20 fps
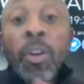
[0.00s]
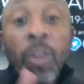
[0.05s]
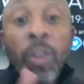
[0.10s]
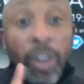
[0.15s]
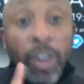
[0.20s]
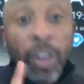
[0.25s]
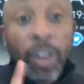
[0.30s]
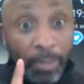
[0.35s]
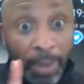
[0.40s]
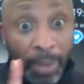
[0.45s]

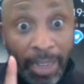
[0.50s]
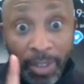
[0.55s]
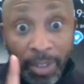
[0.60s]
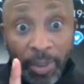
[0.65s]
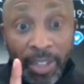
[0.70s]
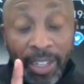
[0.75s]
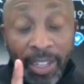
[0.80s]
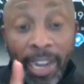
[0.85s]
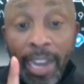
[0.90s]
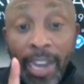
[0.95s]
By the way,
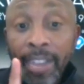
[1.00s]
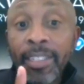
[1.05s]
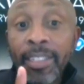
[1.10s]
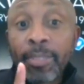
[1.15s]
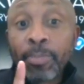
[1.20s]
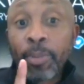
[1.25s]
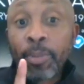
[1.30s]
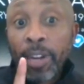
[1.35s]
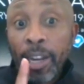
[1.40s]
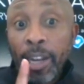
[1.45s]
guys, it's
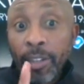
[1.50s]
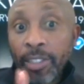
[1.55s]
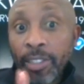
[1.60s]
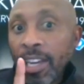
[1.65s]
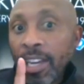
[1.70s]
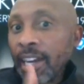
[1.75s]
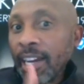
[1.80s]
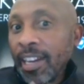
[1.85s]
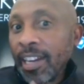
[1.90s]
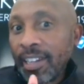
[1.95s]
pronounced
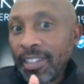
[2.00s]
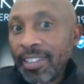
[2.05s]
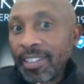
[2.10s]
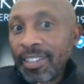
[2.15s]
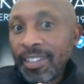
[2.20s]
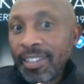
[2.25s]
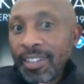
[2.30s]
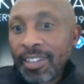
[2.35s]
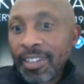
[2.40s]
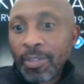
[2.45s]
Al Ahly.
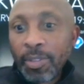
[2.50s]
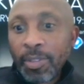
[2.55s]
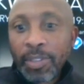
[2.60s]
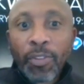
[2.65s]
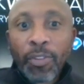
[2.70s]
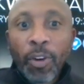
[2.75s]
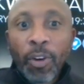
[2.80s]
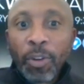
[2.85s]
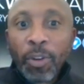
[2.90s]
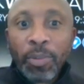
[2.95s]

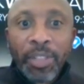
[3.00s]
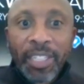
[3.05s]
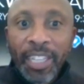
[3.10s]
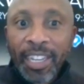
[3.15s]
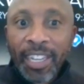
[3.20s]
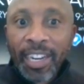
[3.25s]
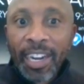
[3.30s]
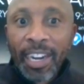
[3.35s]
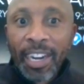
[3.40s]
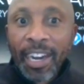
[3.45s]
We've all been
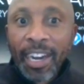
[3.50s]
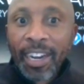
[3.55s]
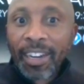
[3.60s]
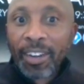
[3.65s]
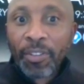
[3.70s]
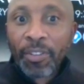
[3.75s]
saying Al Ahly